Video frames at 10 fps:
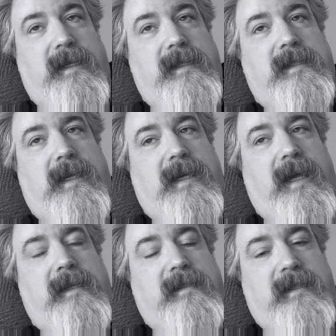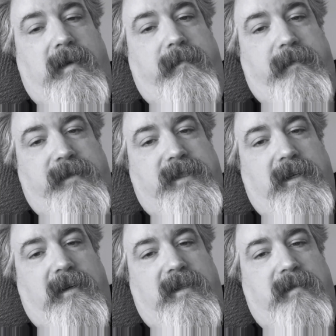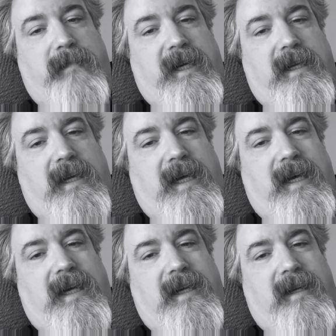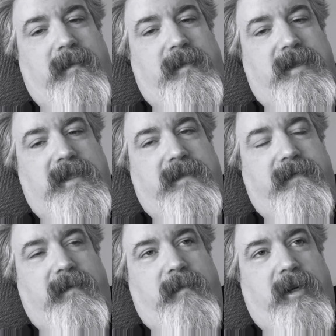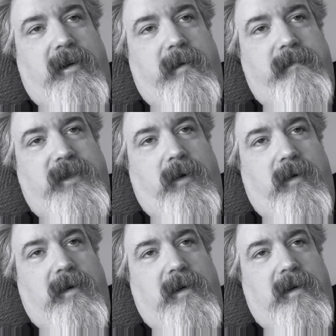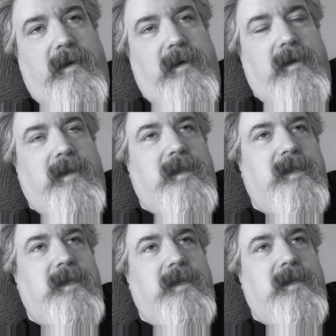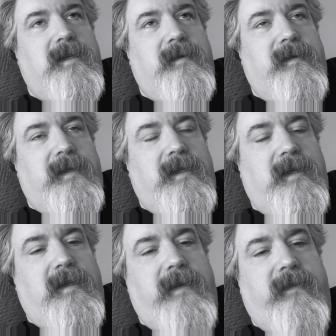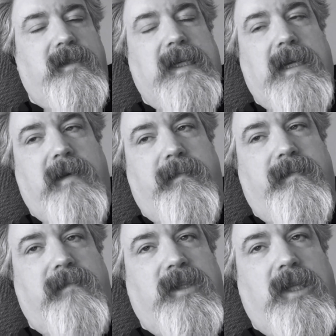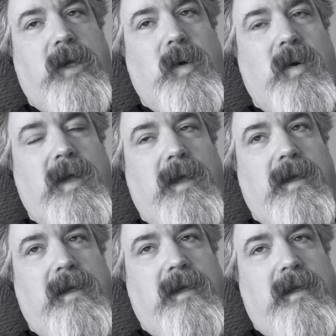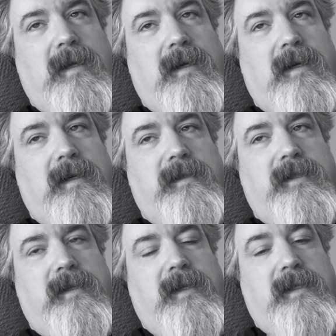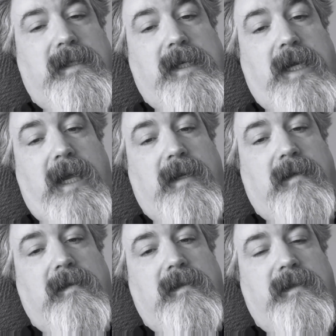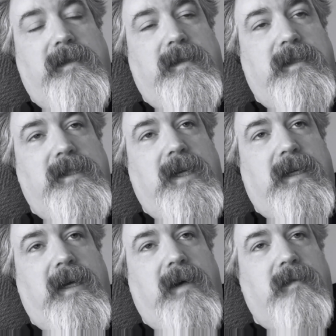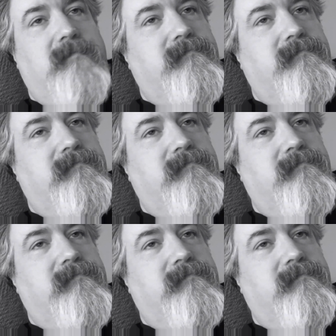a concept started by Hobbs from Hobbs Horror, and I'll have a link below to his channel. You can check out